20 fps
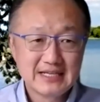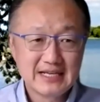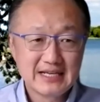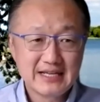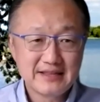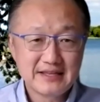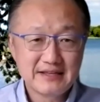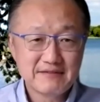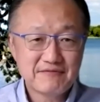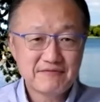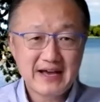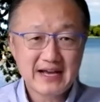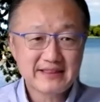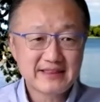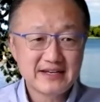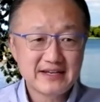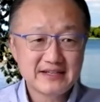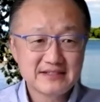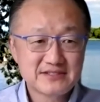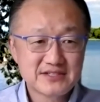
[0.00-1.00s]
the fact
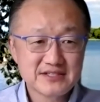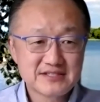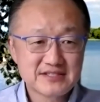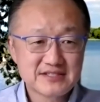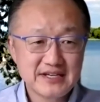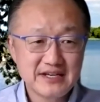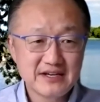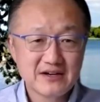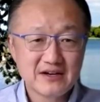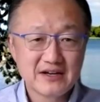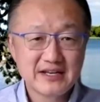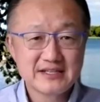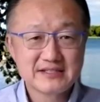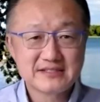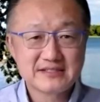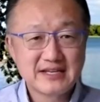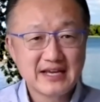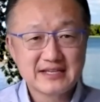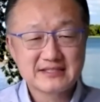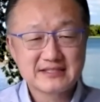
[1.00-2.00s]
that it's just sitting on his
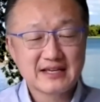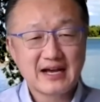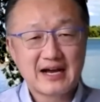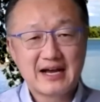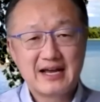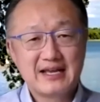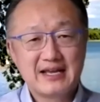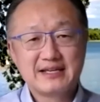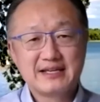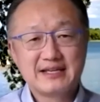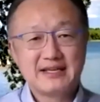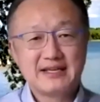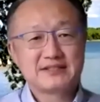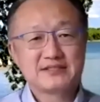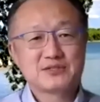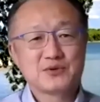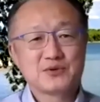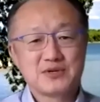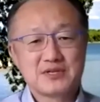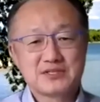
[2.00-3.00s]
desk,
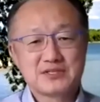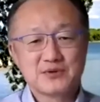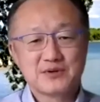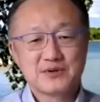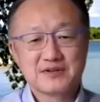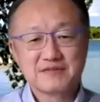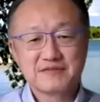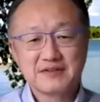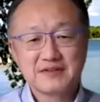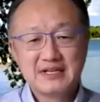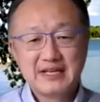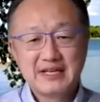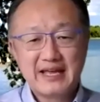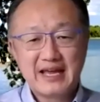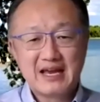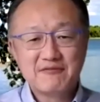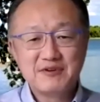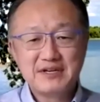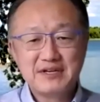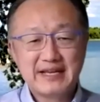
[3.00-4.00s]
it's sort of
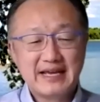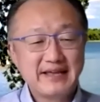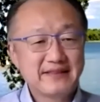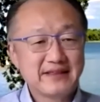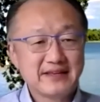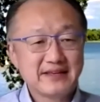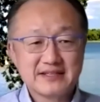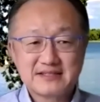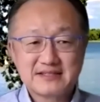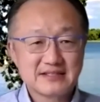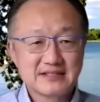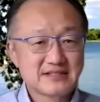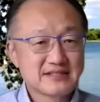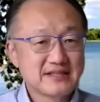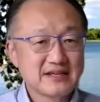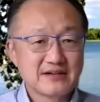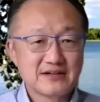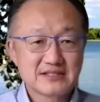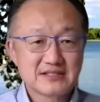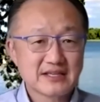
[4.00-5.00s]
every day that it sits
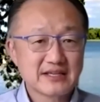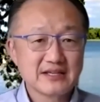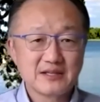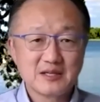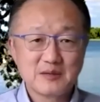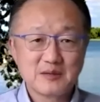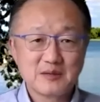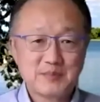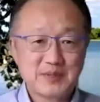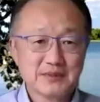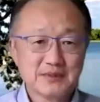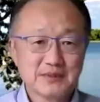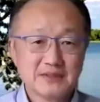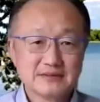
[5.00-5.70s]
there, it's killing people.